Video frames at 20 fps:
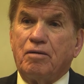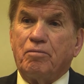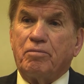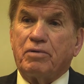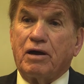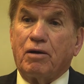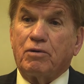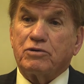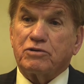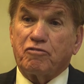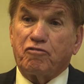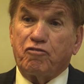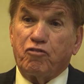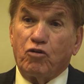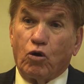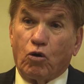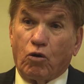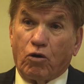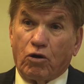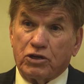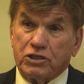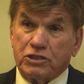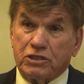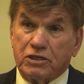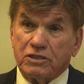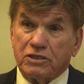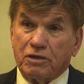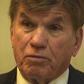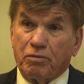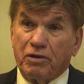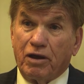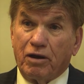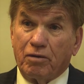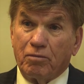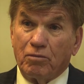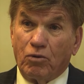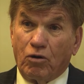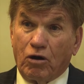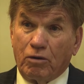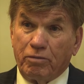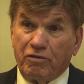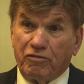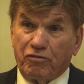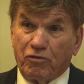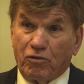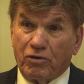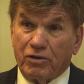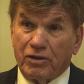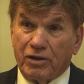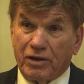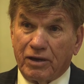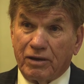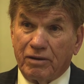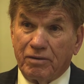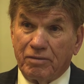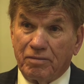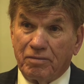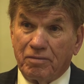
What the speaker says: But I was a florist as a young boy before that.